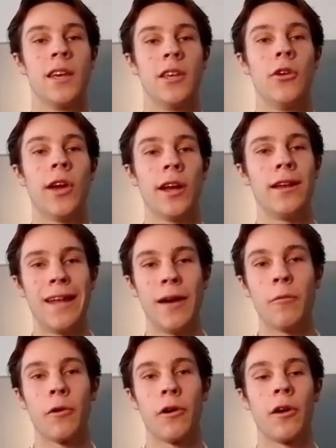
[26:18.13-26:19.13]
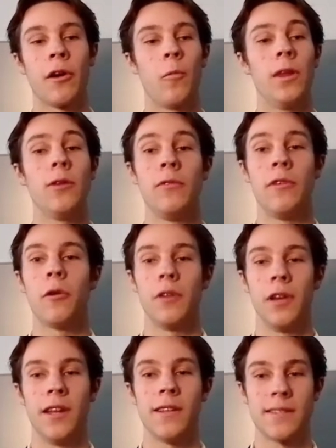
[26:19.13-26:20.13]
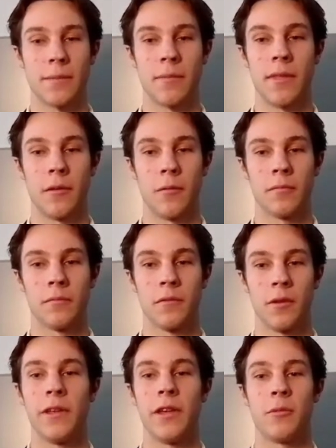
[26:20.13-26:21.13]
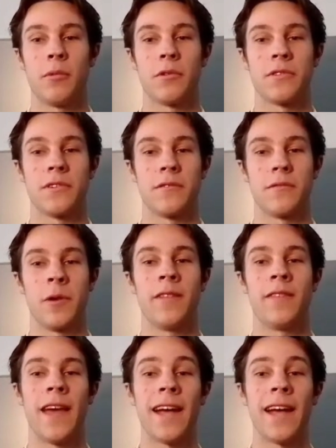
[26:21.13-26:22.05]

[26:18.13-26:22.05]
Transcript: you got to network when you don't need something from the other person, right?